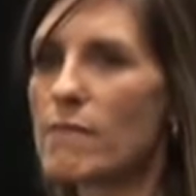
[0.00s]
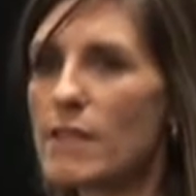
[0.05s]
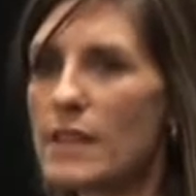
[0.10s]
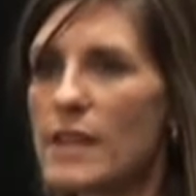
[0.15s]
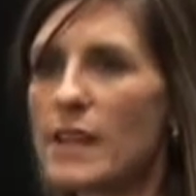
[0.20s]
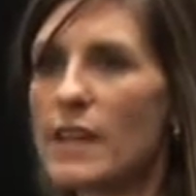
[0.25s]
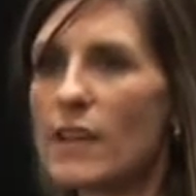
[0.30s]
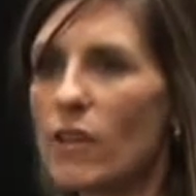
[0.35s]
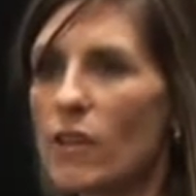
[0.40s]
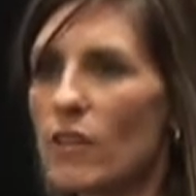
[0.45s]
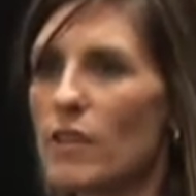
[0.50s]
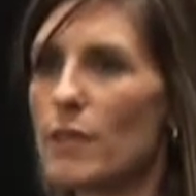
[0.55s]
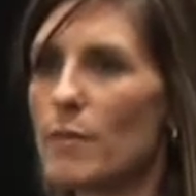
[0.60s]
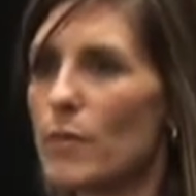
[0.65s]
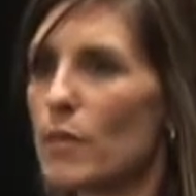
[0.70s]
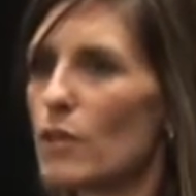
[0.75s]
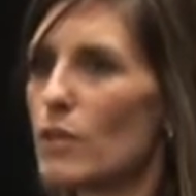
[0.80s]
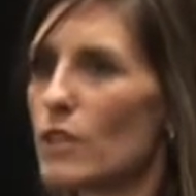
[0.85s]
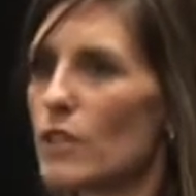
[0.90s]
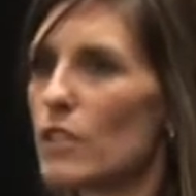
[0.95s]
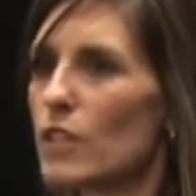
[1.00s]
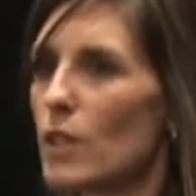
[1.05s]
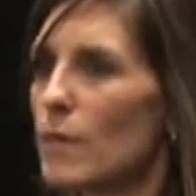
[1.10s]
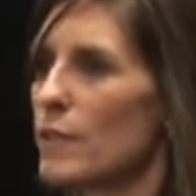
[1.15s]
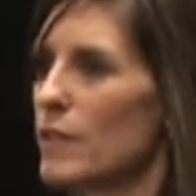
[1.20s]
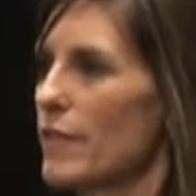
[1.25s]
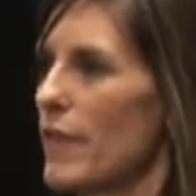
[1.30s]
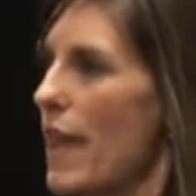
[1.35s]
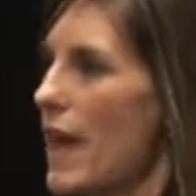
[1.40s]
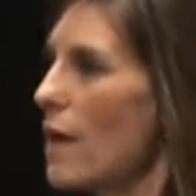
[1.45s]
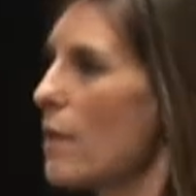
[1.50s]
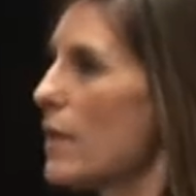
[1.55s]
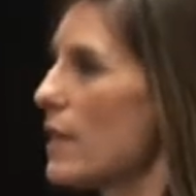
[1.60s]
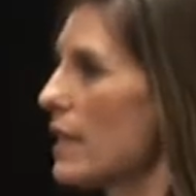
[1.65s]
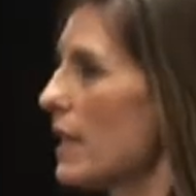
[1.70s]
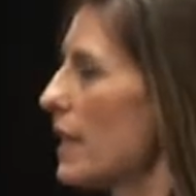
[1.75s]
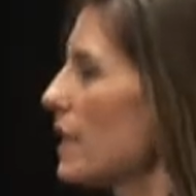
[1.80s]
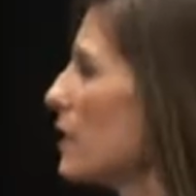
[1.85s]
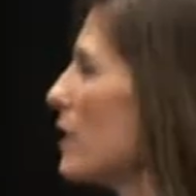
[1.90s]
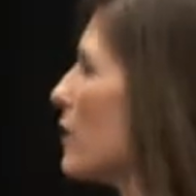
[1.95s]
really on the ball in terms of how we
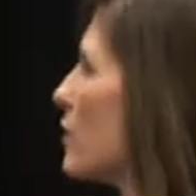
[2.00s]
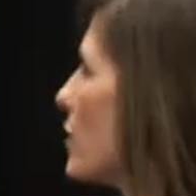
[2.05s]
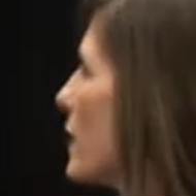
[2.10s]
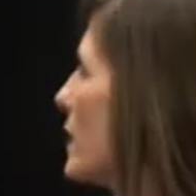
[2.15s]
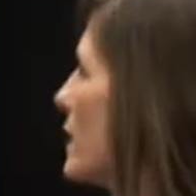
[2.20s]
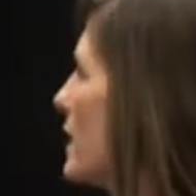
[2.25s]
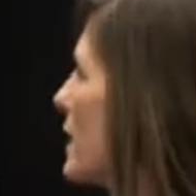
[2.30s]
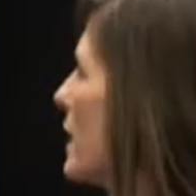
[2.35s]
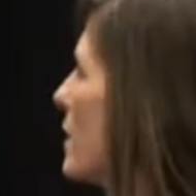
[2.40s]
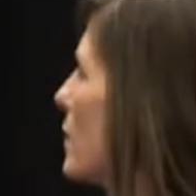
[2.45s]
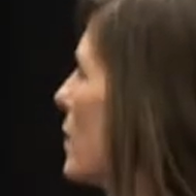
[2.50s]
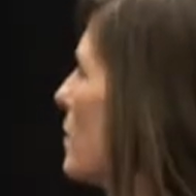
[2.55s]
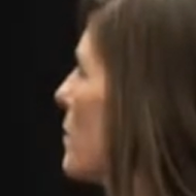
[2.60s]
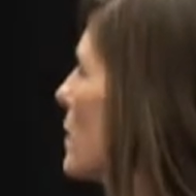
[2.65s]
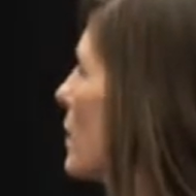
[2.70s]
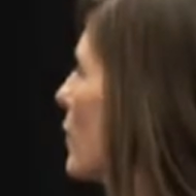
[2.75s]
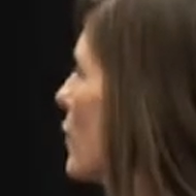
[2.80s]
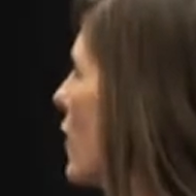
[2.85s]
can actually address that in terms of